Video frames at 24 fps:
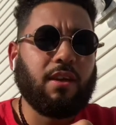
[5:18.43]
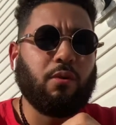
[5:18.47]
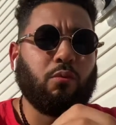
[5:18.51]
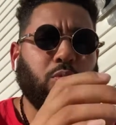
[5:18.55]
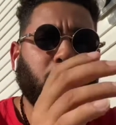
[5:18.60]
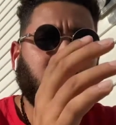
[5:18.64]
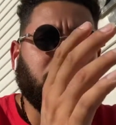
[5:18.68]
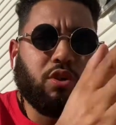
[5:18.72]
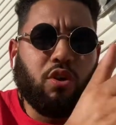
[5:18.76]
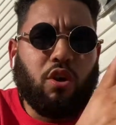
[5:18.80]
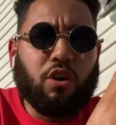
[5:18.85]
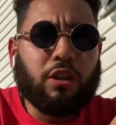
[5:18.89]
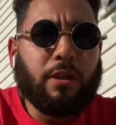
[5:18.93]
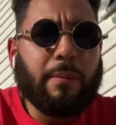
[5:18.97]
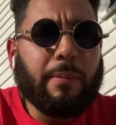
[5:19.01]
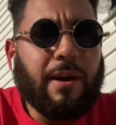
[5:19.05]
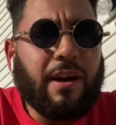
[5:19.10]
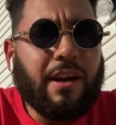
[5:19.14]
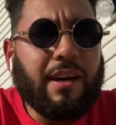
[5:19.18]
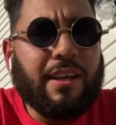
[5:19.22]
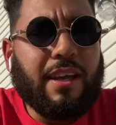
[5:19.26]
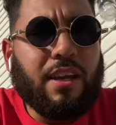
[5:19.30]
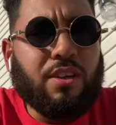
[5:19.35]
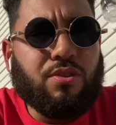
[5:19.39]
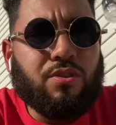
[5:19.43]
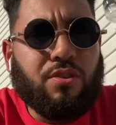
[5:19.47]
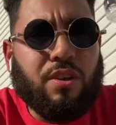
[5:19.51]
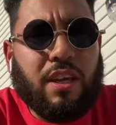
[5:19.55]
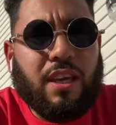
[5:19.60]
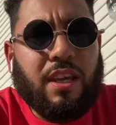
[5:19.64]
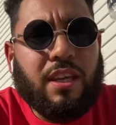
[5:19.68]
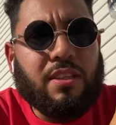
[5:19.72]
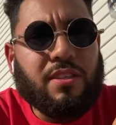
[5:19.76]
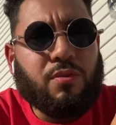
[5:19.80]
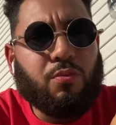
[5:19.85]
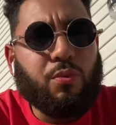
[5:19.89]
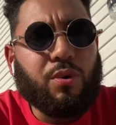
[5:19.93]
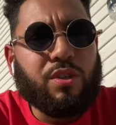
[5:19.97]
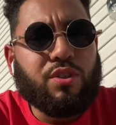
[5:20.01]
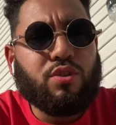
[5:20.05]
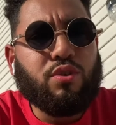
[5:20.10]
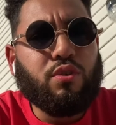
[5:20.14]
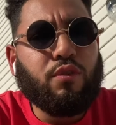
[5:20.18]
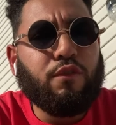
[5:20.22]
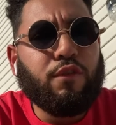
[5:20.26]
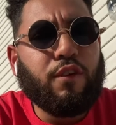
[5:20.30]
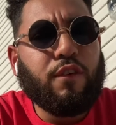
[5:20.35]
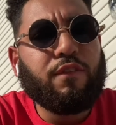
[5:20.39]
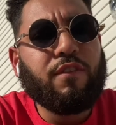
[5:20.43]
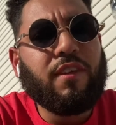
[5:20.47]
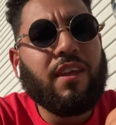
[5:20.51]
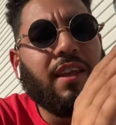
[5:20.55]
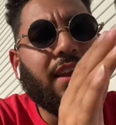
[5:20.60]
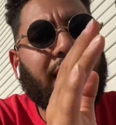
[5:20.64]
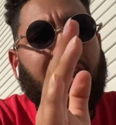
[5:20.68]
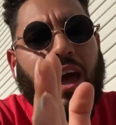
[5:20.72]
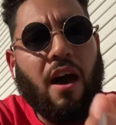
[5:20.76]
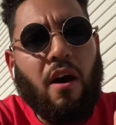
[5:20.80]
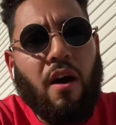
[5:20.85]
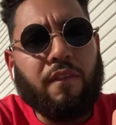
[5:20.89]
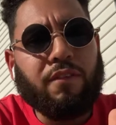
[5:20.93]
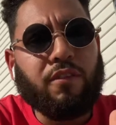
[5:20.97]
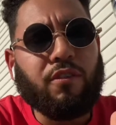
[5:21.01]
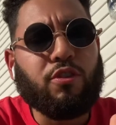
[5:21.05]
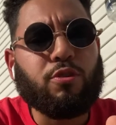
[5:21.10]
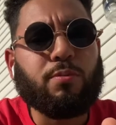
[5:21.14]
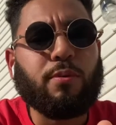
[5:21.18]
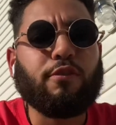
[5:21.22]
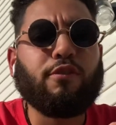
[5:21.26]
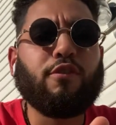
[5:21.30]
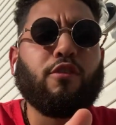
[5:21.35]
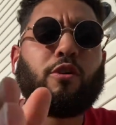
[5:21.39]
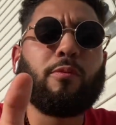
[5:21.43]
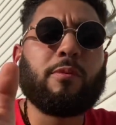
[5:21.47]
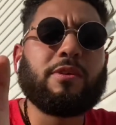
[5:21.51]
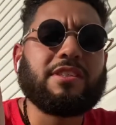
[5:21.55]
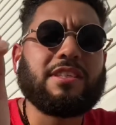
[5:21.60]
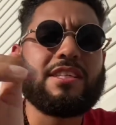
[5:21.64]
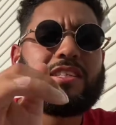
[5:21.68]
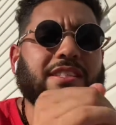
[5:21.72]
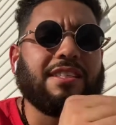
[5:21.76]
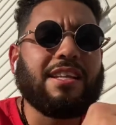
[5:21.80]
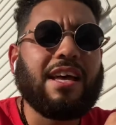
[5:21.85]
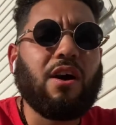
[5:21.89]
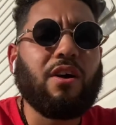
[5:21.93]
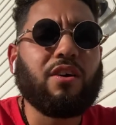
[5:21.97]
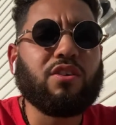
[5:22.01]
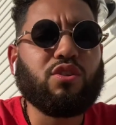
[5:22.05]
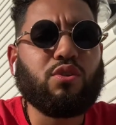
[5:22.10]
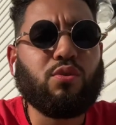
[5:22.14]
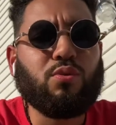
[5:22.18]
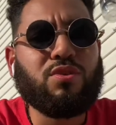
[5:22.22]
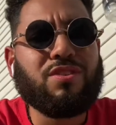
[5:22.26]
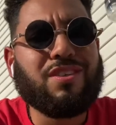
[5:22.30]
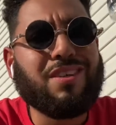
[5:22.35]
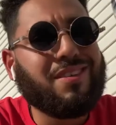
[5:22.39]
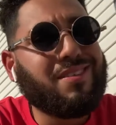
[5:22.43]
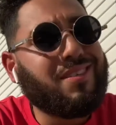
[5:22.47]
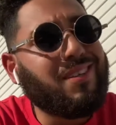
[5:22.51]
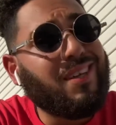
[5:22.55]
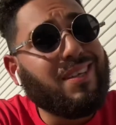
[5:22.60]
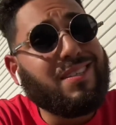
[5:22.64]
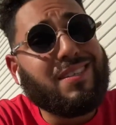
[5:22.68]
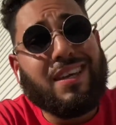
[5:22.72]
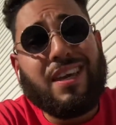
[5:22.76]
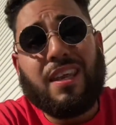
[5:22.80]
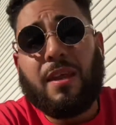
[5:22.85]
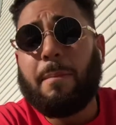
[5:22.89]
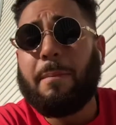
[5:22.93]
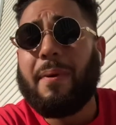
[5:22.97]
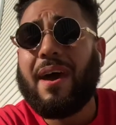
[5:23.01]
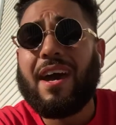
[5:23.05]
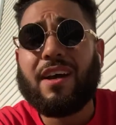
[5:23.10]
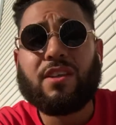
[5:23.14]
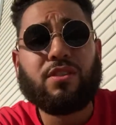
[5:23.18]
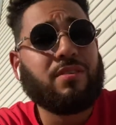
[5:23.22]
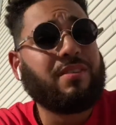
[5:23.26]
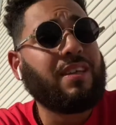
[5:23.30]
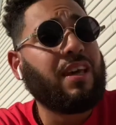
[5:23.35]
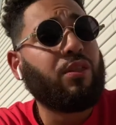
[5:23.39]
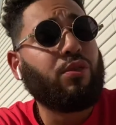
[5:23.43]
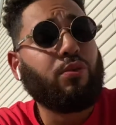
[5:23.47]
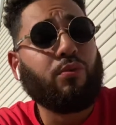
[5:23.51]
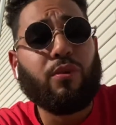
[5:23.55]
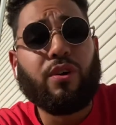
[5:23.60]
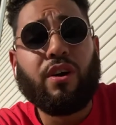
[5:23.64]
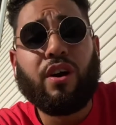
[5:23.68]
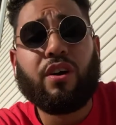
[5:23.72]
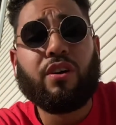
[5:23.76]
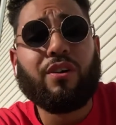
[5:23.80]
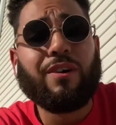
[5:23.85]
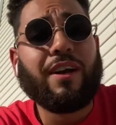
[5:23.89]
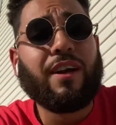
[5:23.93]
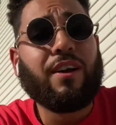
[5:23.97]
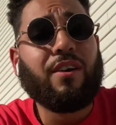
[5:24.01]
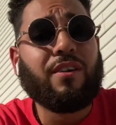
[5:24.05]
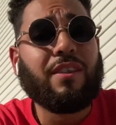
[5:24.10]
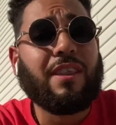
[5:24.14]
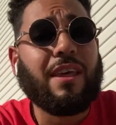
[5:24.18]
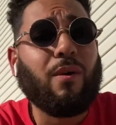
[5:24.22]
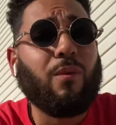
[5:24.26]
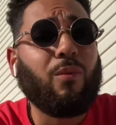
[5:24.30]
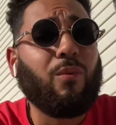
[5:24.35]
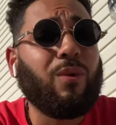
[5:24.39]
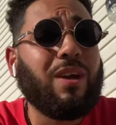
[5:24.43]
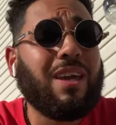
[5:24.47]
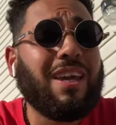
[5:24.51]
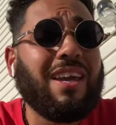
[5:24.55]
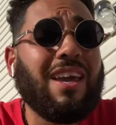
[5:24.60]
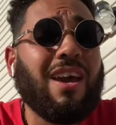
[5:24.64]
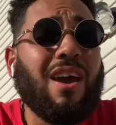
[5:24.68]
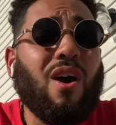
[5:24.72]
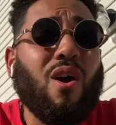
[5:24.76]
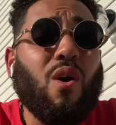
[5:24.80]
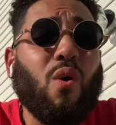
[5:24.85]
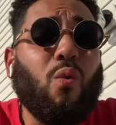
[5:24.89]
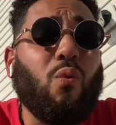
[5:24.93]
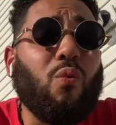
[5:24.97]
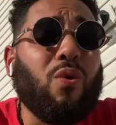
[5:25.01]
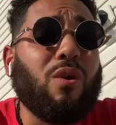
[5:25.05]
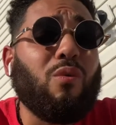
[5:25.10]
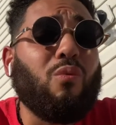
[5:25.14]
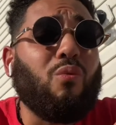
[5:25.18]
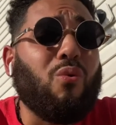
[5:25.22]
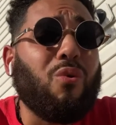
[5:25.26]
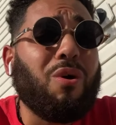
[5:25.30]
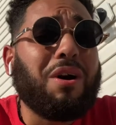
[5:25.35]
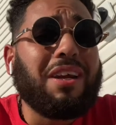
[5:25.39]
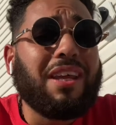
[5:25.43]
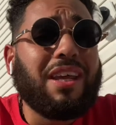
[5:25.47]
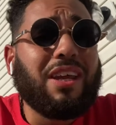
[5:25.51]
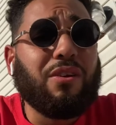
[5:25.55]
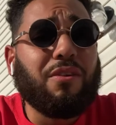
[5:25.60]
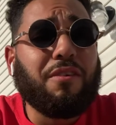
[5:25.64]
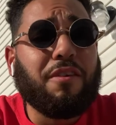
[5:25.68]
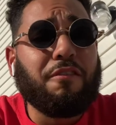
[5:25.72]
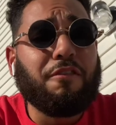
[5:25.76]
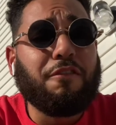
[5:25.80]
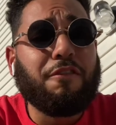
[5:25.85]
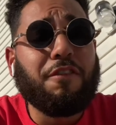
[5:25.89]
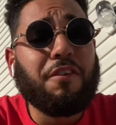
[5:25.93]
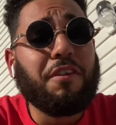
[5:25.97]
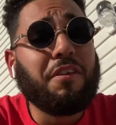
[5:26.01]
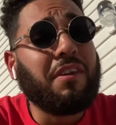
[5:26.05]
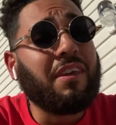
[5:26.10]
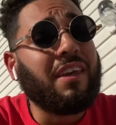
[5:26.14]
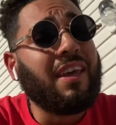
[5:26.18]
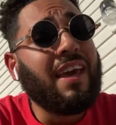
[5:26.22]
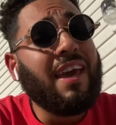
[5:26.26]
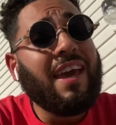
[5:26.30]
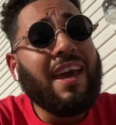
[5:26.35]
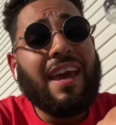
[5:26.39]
We talked about it yesterday. He was 250. Now after this performance, he's now at 260. He's getting back to that 300 hitter that we want here in Philly.